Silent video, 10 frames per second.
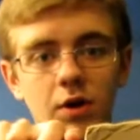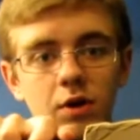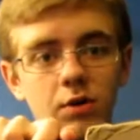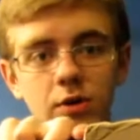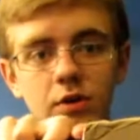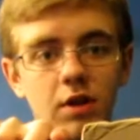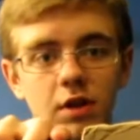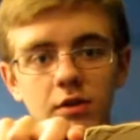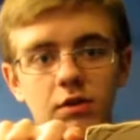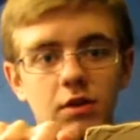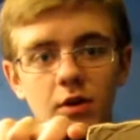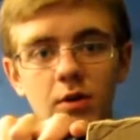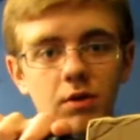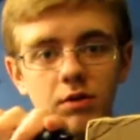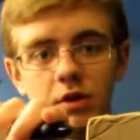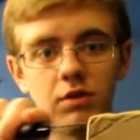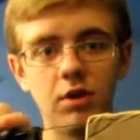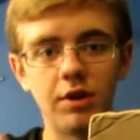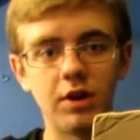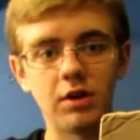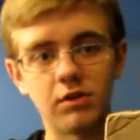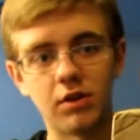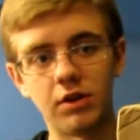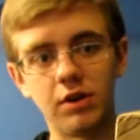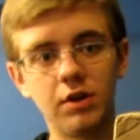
who this is. So, let's go ahead and get started.